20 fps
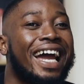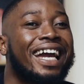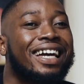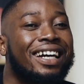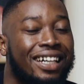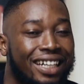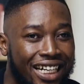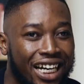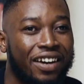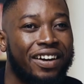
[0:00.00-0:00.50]
I
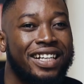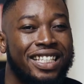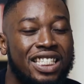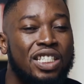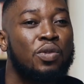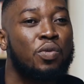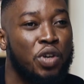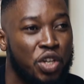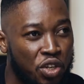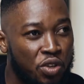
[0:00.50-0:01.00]
can
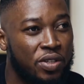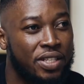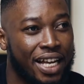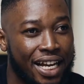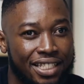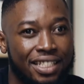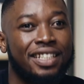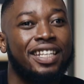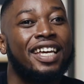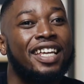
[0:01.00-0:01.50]
guarantee will use
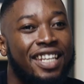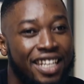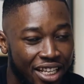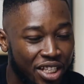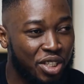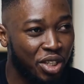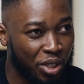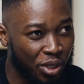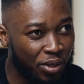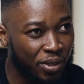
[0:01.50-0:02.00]
that. They
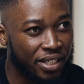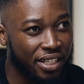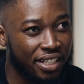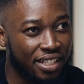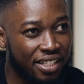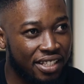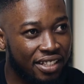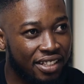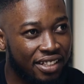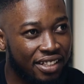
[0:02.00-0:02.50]
need to use
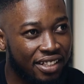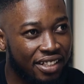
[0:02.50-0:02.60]
it.